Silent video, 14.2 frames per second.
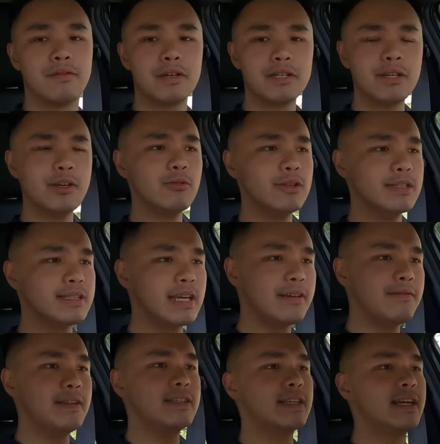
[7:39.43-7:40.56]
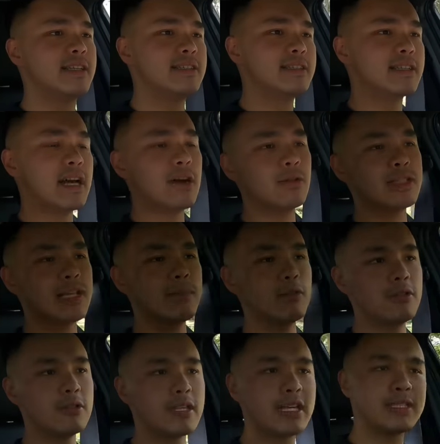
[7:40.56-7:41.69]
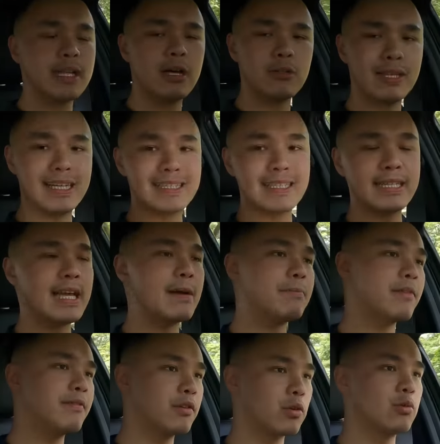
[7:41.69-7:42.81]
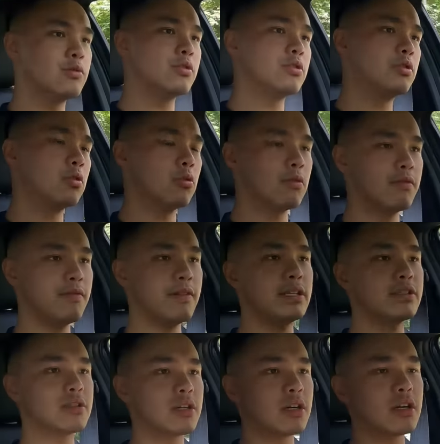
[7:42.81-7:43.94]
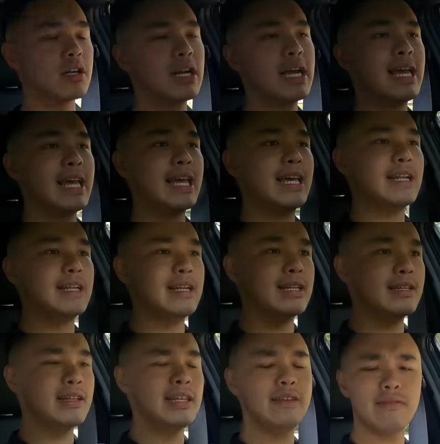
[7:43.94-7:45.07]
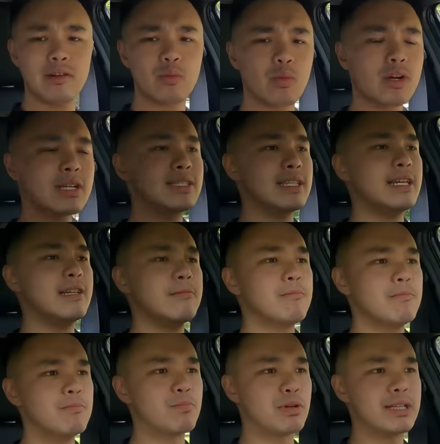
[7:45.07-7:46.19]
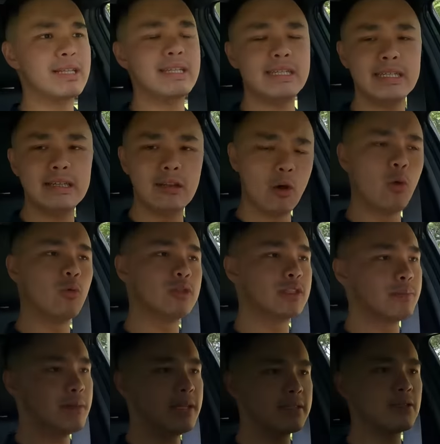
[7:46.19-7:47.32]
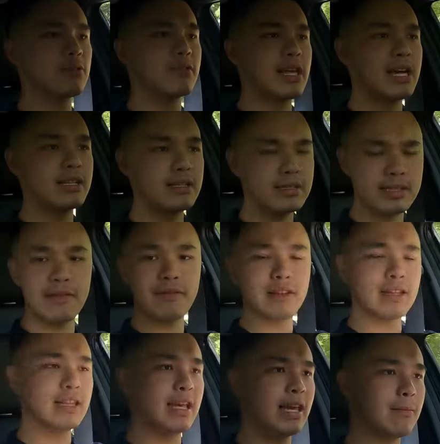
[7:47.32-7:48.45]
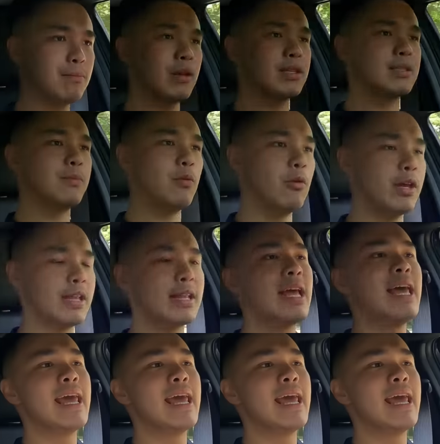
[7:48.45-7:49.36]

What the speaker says: For Toyota Safety Sense, I was able to test out its adaptive cruise control feature, and it even works in pretty low speed, so that is definitely a plus point.